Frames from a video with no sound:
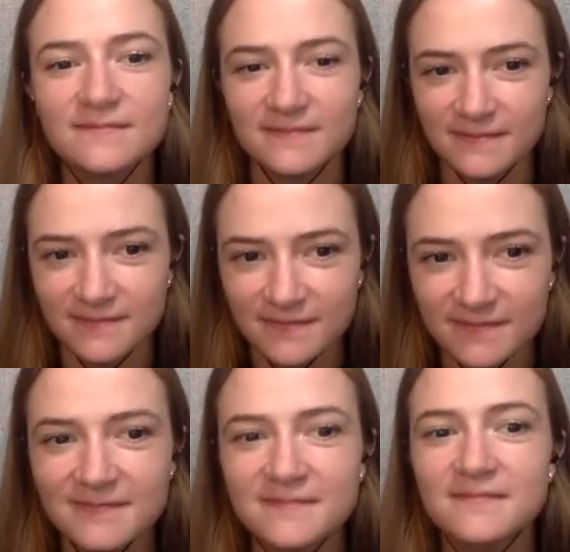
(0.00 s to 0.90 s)

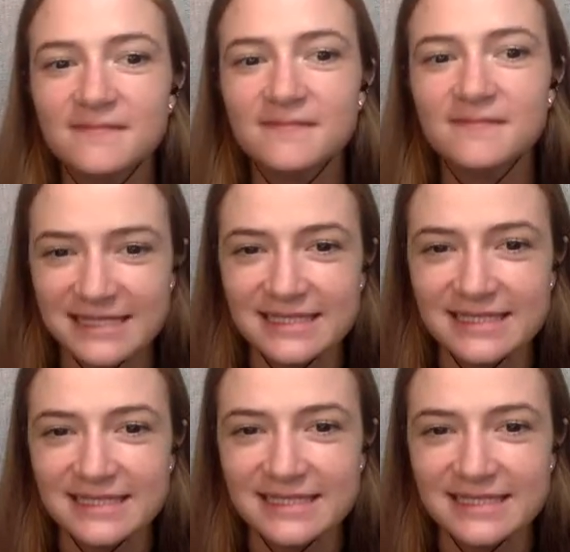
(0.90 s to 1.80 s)

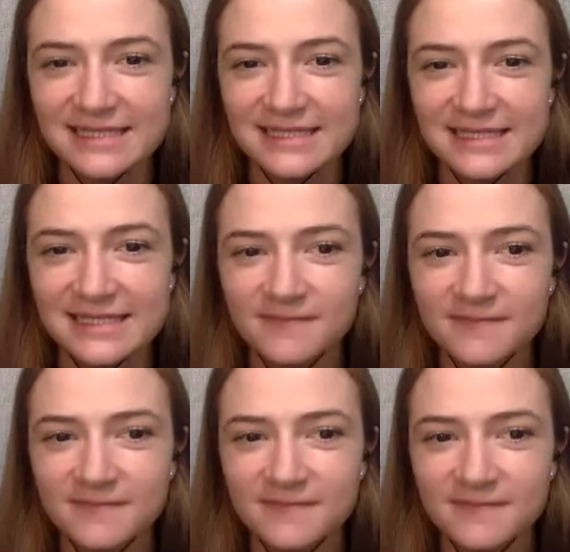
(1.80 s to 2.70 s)

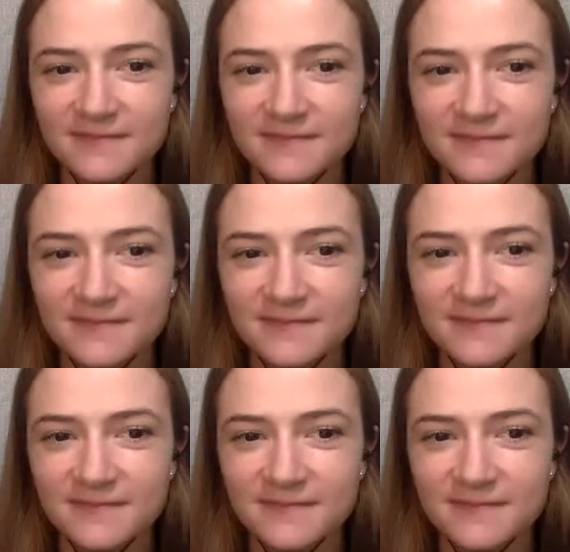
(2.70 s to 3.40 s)
(not speaking)